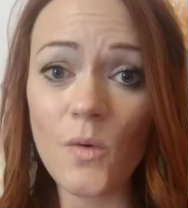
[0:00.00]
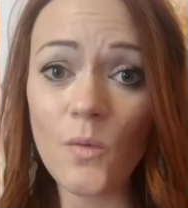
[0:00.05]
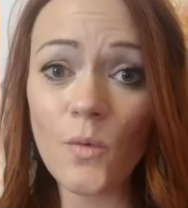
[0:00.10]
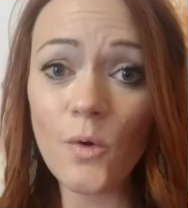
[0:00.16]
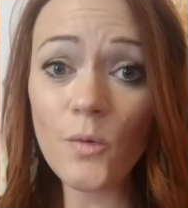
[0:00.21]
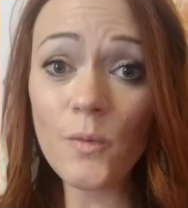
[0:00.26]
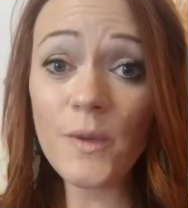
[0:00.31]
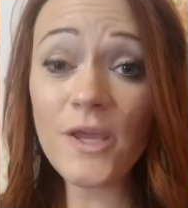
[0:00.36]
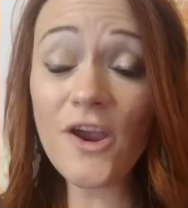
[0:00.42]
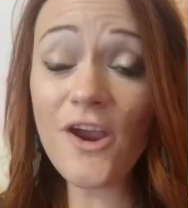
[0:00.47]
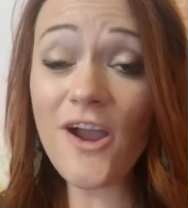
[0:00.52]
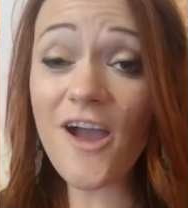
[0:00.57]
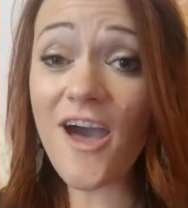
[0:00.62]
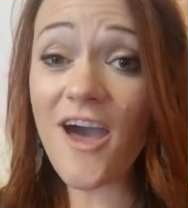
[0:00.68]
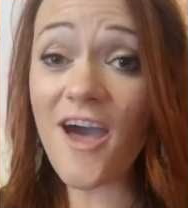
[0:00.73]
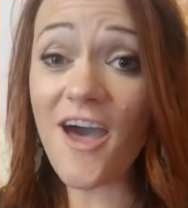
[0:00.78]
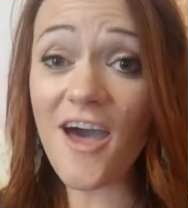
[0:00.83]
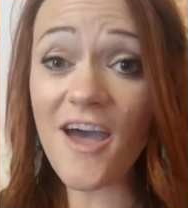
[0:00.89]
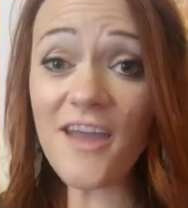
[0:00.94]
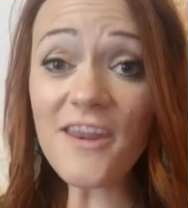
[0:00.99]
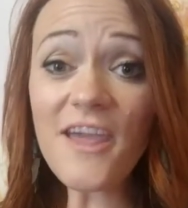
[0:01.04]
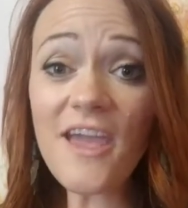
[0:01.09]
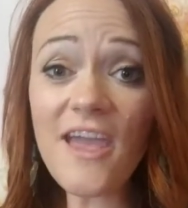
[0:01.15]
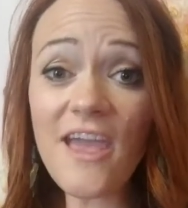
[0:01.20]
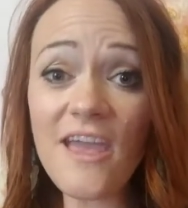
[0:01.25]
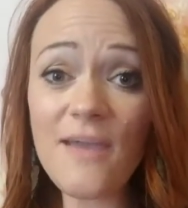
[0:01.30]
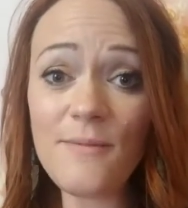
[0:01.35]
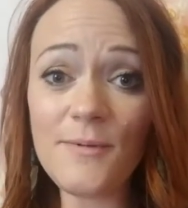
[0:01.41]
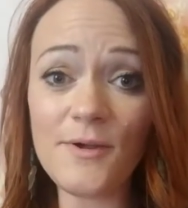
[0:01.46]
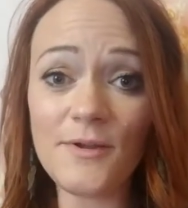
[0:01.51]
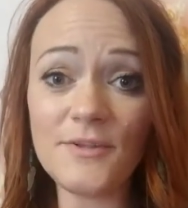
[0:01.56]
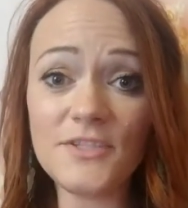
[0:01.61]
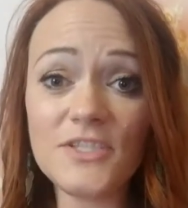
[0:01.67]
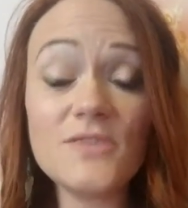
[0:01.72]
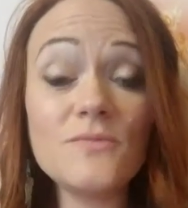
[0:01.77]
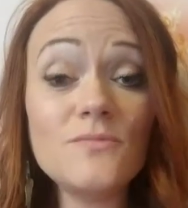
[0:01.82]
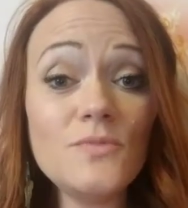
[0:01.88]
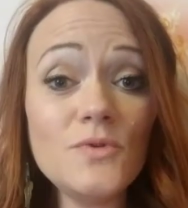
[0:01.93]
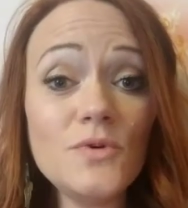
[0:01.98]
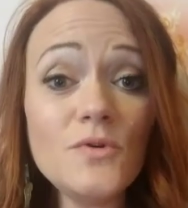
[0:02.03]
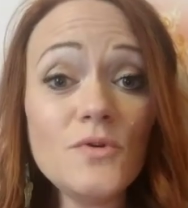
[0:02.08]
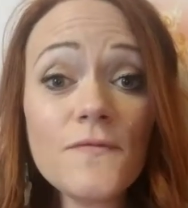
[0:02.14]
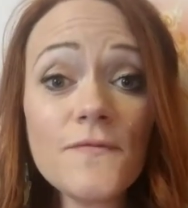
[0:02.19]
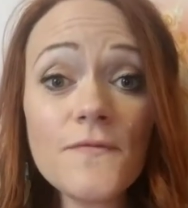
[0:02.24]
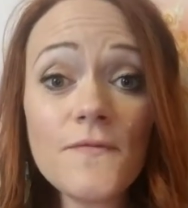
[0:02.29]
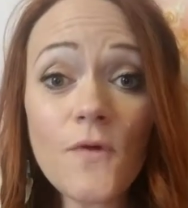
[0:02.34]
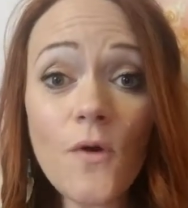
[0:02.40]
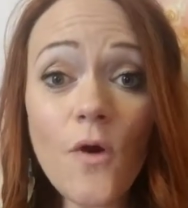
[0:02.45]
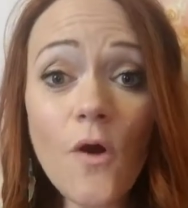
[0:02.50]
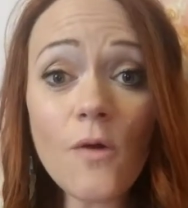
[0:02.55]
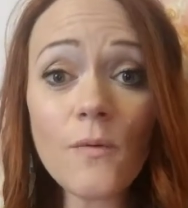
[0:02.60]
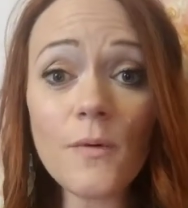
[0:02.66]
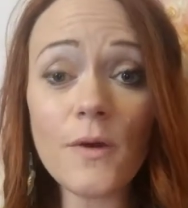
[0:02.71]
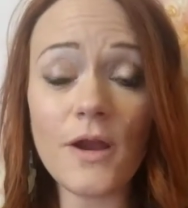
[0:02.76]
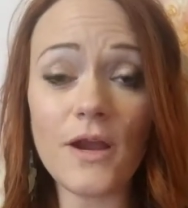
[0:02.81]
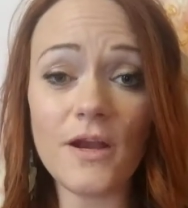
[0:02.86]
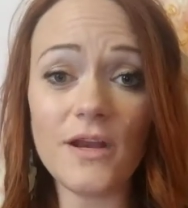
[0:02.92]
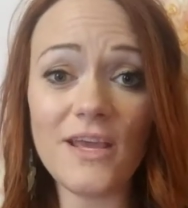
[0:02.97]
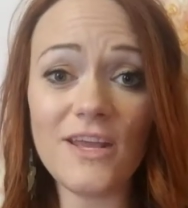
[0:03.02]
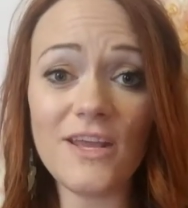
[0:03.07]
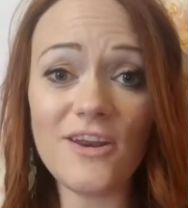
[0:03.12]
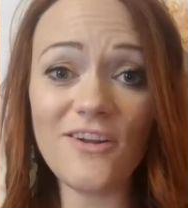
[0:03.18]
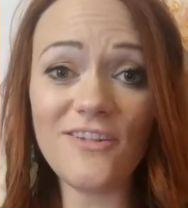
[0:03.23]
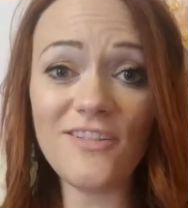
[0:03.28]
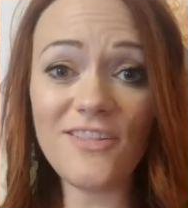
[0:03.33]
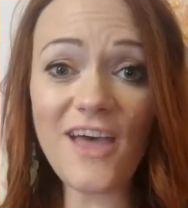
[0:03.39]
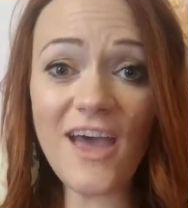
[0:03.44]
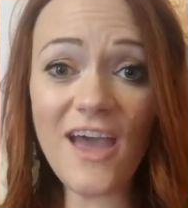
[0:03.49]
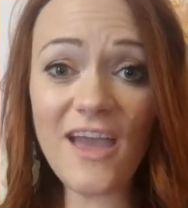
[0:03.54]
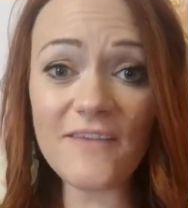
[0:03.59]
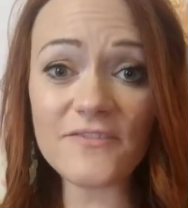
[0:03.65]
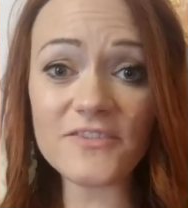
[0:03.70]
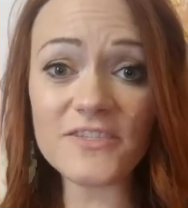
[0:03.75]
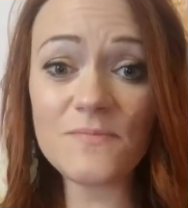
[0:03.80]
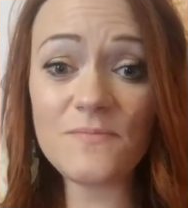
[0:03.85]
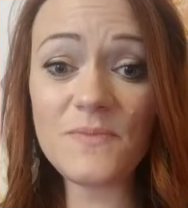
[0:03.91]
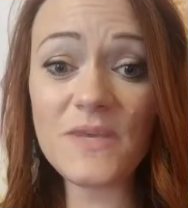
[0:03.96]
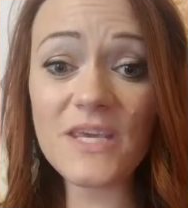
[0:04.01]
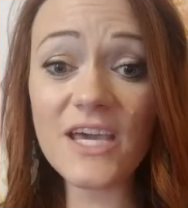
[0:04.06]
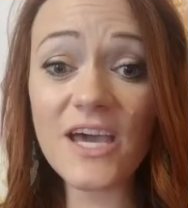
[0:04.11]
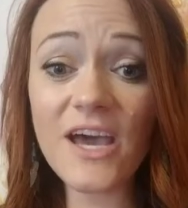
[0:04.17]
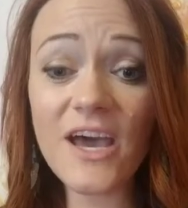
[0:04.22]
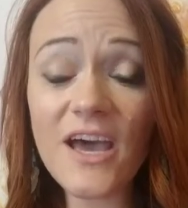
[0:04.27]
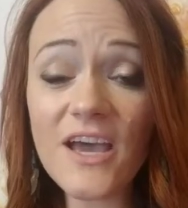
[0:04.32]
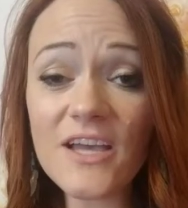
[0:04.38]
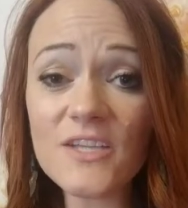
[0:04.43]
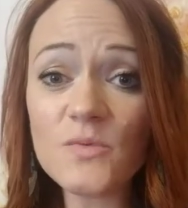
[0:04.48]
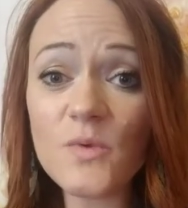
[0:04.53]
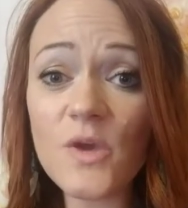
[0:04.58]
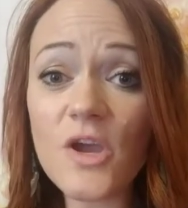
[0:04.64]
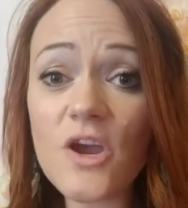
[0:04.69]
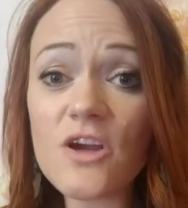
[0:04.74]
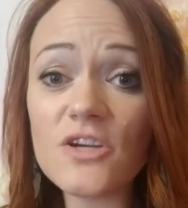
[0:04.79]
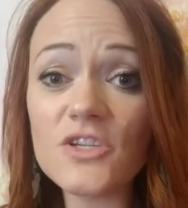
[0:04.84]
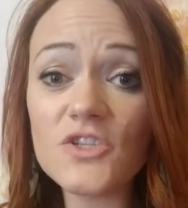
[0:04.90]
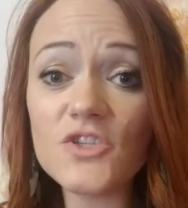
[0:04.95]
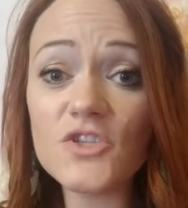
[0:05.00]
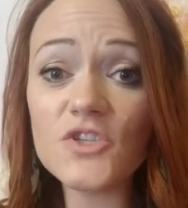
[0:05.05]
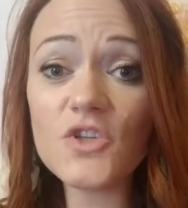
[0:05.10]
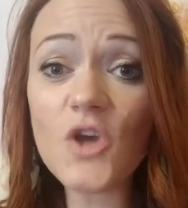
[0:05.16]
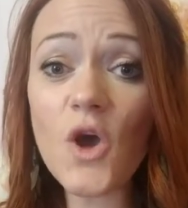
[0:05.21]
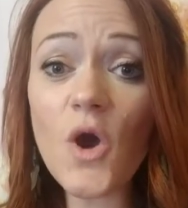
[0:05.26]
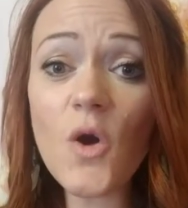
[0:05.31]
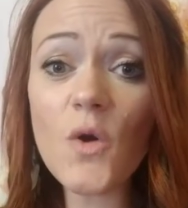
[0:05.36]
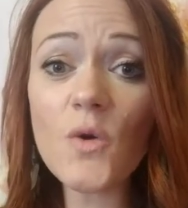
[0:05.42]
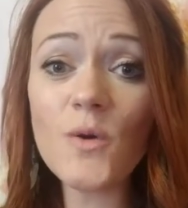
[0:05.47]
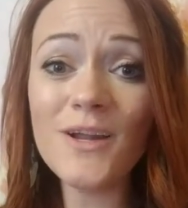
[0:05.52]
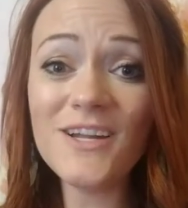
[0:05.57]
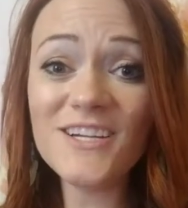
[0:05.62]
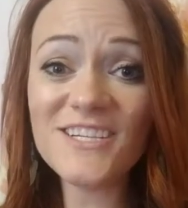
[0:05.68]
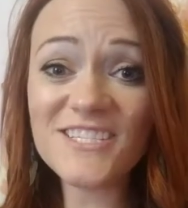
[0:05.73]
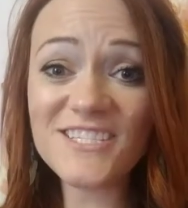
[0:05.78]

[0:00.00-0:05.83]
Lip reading: where we are unable to move forward in our lives because we are so